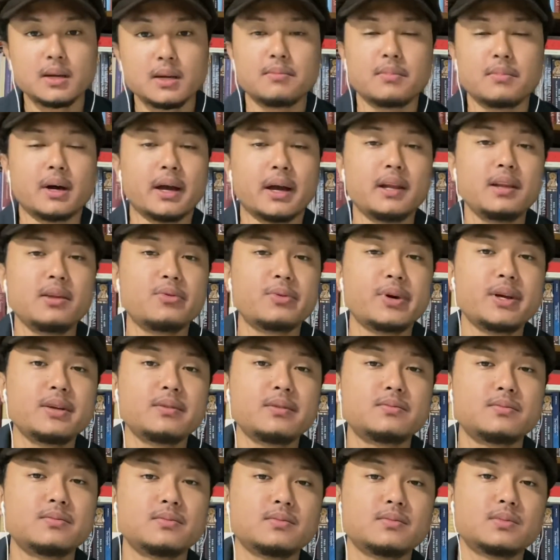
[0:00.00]
But anyway,
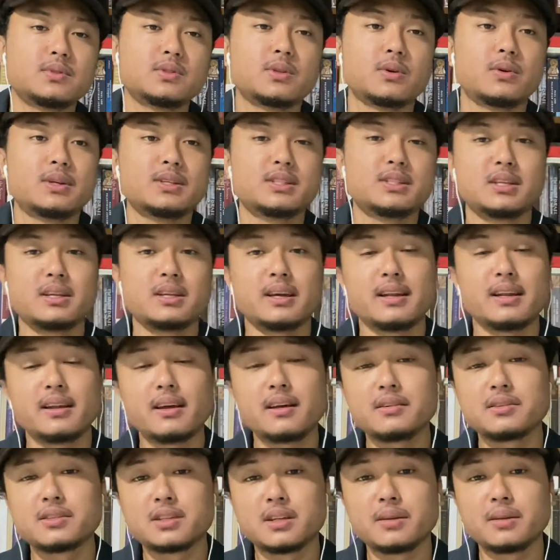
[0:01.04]
so
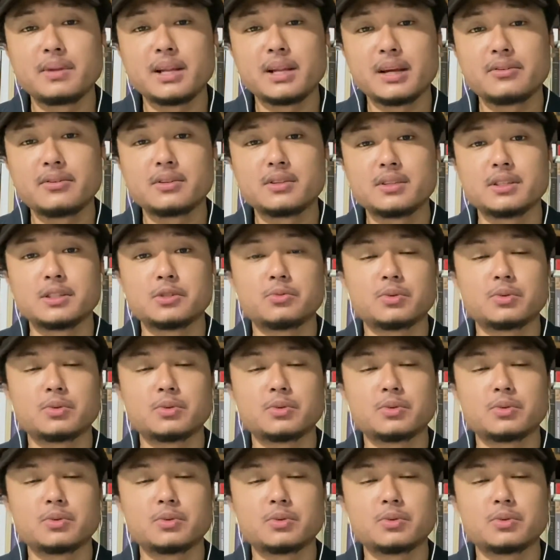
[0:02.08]
another similarities